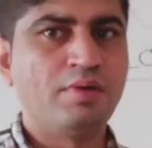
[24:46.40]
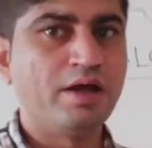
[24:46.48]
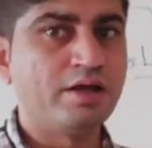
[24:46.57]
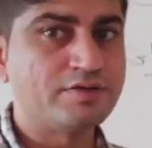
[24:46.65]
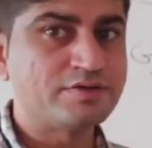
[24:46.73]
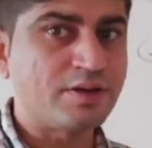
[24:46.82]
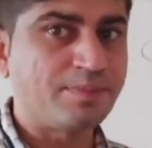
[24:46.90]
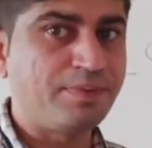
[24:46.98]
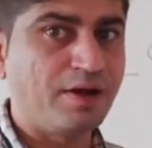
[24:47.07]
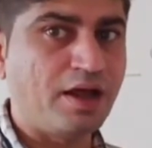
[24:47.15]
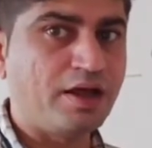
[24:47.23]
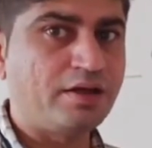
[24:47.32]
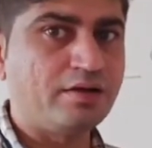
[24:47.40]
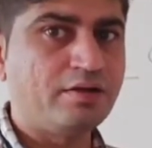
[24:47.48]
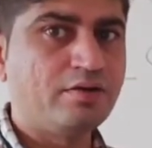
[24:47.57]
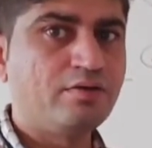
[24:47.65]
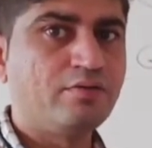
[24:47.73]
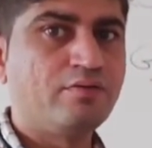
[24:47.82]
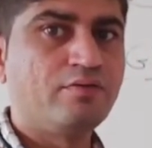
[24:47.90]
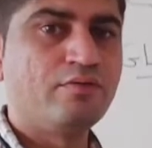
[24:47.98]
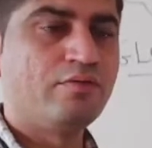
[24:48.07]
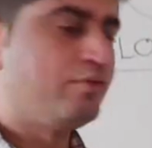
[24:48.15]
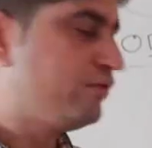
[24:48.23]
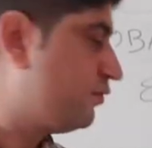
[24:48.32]
by supply
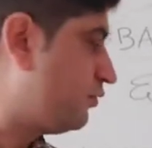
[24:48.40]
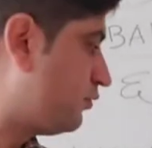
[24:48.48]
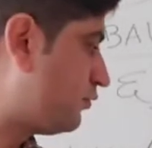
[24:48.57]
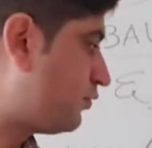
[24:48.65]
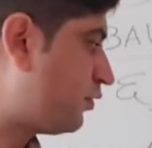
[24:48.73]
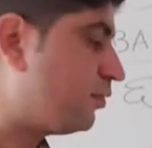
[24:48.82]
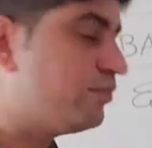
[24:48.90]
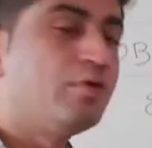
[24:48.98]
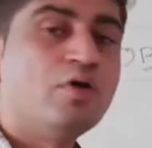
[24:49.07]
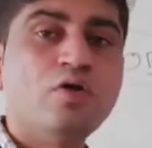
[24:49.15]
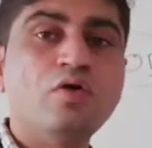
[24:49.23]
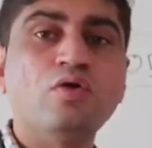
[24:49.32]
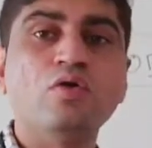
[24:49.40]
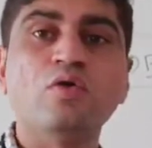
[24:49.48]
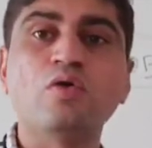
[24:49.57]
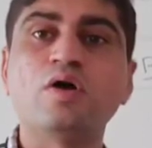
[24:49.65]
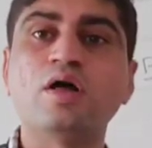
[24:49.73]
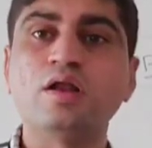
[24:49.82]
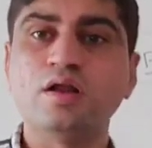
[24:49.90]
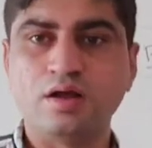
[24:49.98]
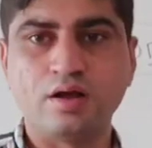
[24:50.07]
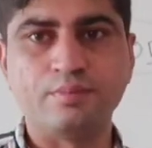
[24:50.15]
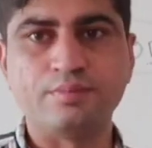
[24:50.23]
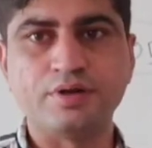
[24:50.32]
from local
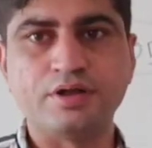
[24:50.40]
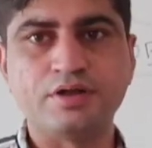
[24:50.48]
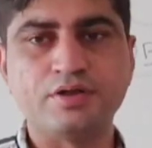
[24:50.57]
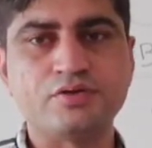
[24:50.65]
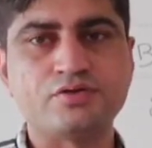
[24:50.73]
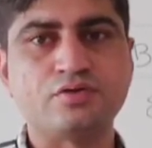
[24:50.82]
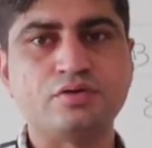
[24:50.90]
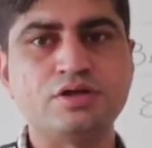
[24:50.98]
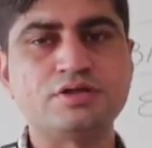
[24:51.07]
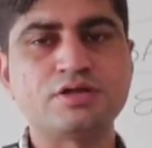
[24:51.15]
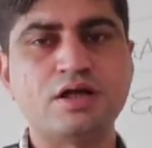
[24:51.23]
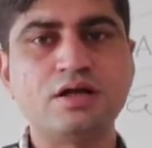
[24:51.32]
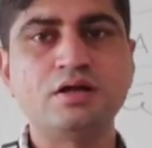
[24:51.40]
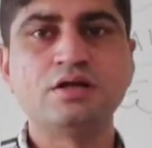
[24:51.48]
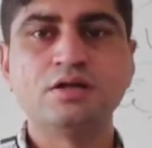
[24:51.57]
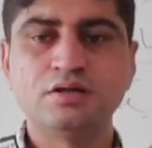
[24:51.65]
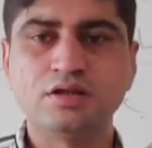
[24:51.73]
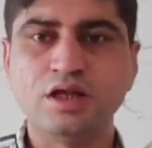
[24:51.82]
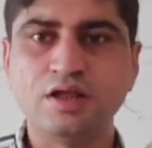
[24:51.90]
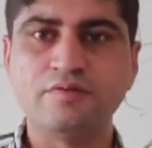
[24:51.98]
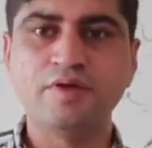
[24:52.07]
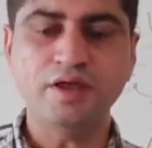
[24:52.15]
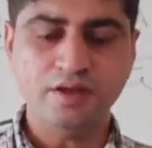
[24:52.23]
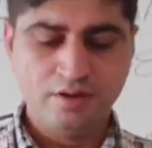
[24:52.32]
company. So these are
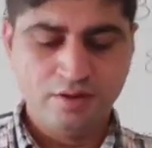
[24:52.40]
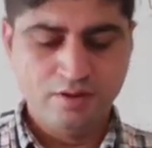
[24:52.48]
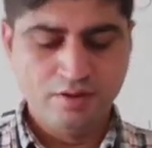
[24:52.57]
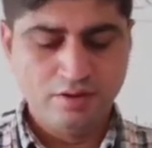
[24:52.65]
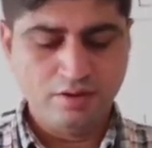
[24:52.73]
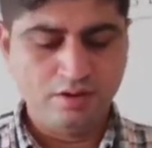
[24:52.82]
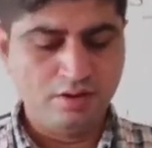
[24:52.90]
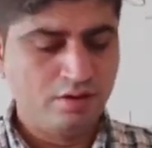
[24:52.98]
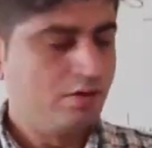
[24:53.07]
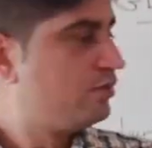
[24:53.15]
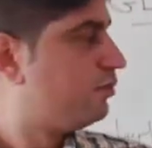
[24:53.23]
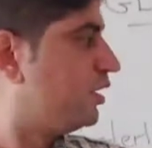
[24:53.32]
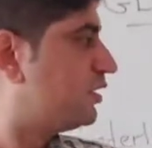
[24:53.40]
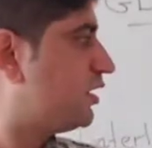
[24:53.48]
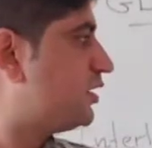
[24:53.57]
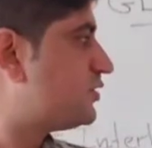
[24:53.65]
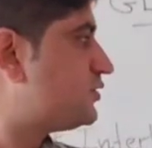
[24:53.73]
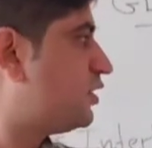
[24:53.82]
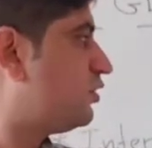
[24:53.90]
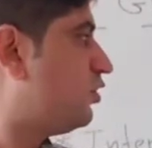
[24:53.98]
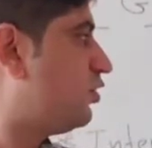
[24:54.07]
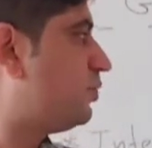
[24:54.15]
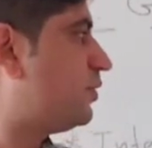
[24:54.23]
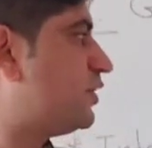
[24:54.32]
three way multinational
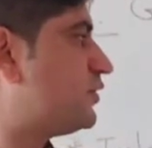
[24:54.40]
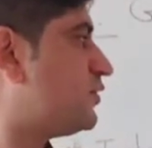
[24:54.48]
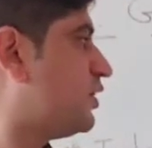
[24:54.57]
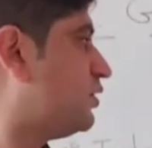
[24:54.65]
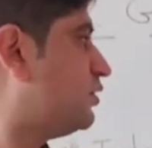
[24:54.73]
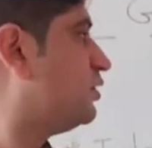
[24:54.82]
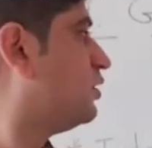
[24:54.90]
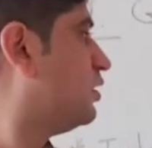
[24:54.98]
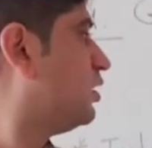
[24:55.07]
corporation